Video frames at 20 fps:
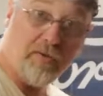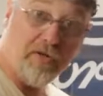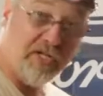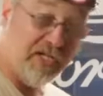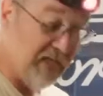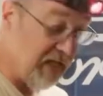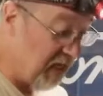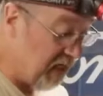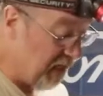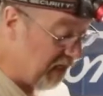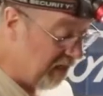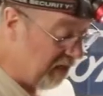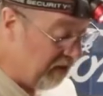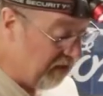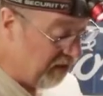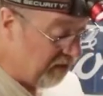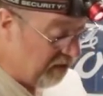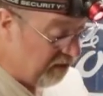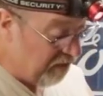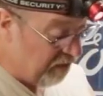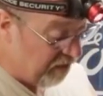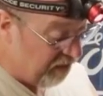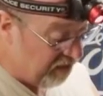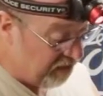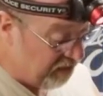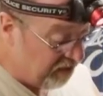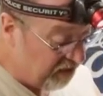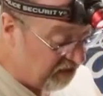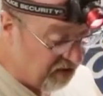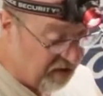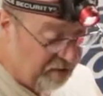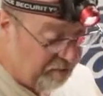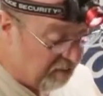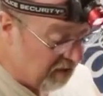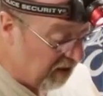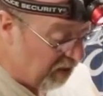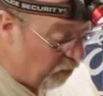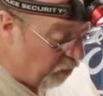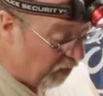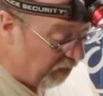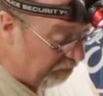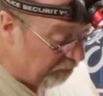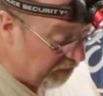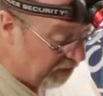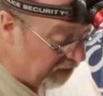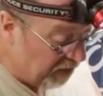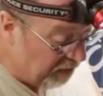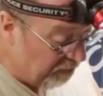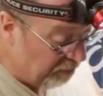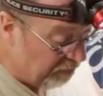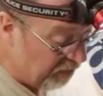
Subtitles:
set down here, it's just something I whipped up.